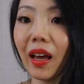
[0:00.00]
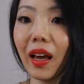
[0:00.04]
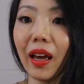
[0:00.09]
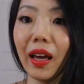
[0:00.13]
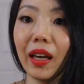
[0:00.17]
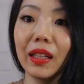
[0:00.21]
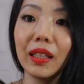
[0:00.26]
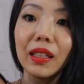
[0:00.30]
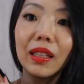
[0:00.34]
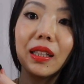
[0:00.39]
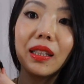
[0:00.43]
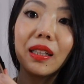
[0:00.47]

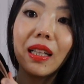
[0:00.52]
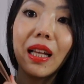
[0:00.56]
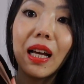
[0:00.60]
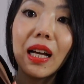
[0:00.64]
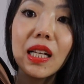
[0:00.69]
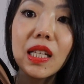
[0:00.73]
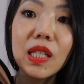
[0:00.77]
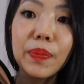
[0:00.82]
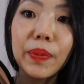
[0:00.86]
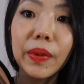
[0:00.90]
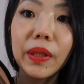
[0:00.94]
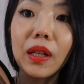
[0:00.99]
And
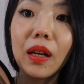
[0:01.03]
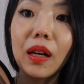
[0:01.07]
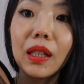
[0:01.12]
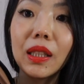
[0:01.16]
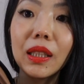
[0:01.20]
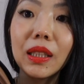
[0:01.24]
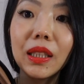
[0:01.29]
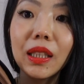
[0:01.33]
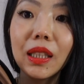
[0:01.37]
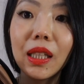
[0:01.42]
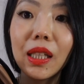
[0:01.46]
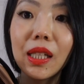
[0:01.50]
last but not
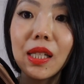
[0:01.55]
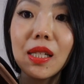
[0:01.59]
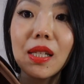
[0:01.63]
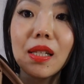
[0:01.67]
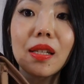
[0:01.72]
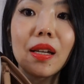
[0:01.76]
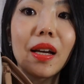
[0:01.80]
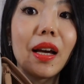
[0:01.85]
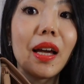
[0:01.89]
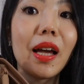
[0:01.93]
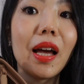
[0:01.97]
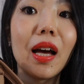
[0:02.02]
least,
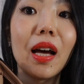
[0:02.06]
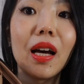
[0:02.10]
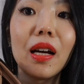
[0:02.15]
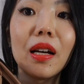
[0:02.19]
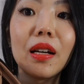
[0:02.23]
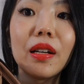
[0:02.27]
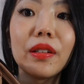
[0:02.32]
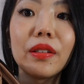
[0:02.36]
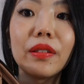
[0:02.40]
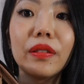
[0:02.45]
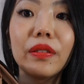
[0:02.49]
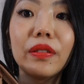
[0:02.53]
I
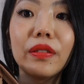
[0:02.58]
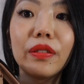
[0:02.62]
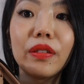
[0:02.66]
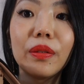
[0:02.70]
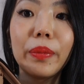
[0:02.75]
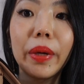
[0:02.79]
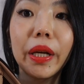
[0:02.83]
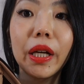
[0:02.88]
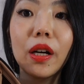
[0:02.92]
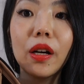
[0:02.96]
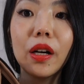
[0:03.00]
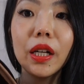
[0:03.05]
have
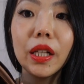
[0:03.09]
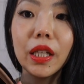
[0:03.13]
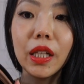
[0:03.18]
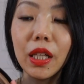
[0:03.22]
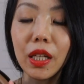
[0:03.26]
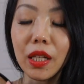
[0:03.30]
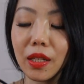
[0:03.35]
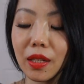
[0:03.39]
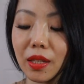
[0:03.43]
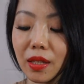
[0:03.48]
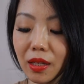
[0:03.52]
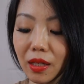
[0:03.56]
my car
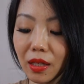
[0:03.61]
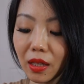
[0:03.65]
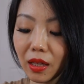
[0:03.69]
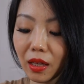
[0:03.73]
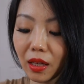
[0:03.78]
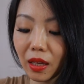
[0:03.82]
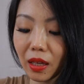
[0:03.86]
keys